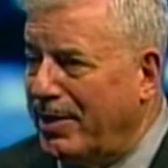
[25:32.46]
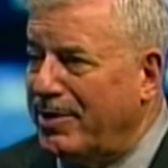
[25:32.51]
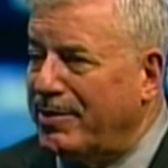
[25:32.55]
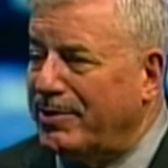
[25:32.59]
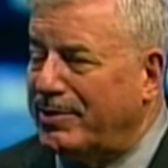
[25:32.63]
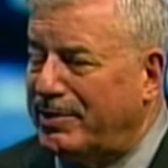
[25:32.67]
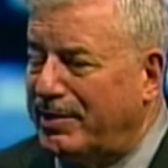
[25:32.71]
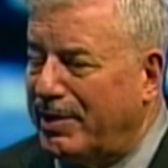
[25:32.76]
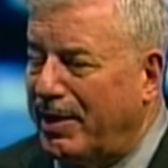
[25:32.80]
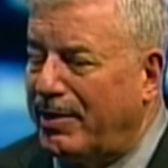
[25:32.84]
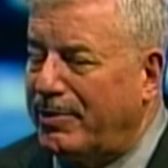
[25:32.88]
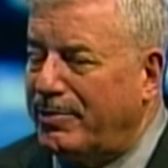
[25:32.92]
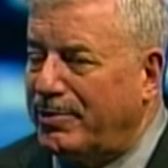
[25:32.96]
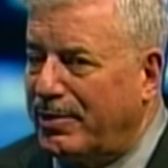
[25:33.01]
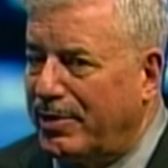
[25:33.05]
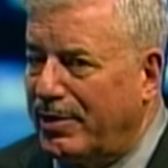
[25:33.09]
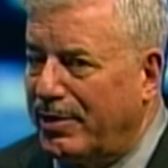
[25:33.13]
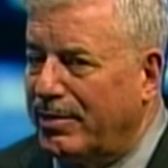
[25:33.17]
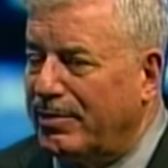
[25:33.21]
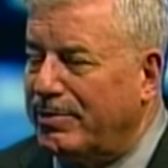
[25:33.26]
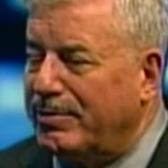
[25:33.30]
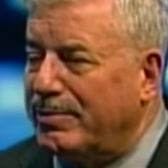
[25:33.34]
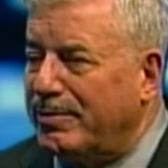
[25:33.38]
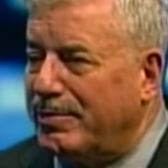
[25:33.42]
And that you said
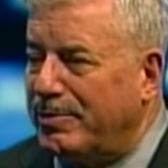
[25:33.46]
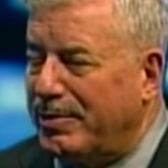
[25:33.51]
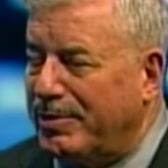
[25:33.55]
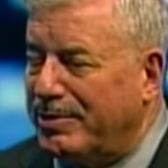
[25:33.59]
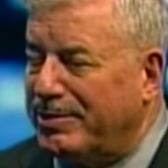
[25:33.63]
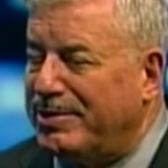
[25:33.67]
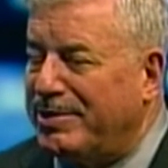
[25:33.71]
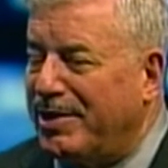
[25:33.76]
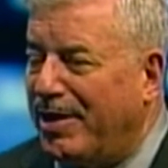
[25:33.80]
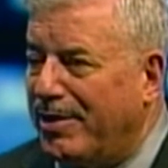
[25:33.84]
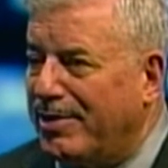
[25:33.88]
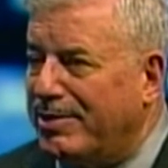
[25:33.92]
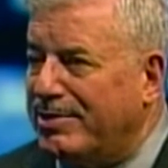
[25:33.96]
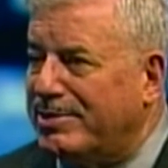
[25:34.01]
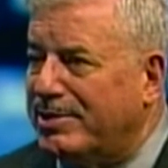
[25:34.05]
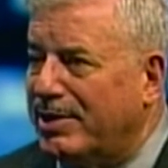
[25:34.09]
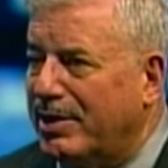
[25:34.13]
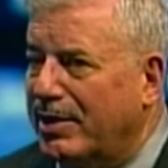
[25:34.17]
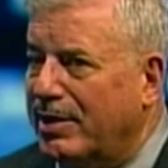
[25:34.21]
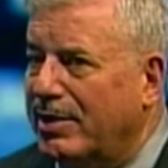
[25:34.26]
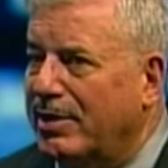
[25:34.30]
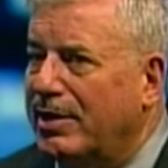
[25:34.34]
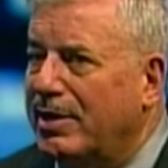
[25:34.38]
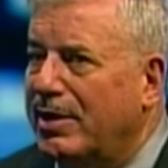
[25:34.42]
were
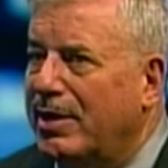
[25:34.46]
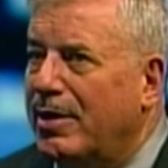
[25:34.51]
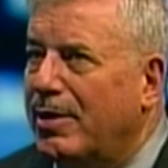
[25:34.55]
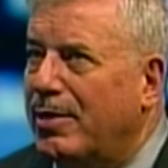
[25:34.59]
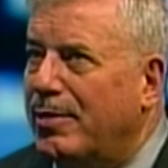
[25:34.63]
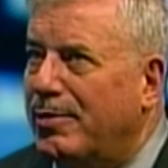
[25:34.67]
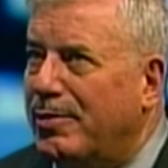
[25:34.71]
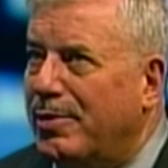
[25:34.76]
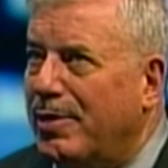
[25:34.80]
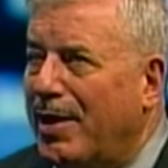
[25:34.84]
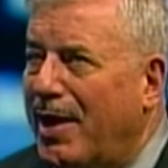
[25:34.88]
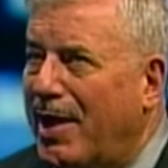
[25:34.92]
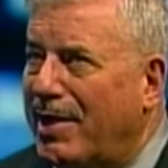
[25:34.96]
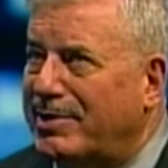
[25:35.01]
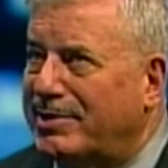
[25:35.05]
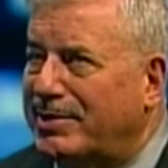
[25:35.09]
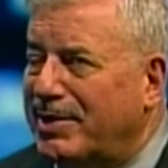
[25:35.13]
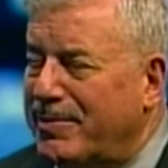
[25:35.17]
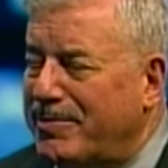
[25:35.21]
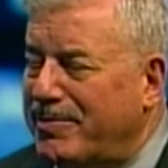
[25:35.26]
charging, were actually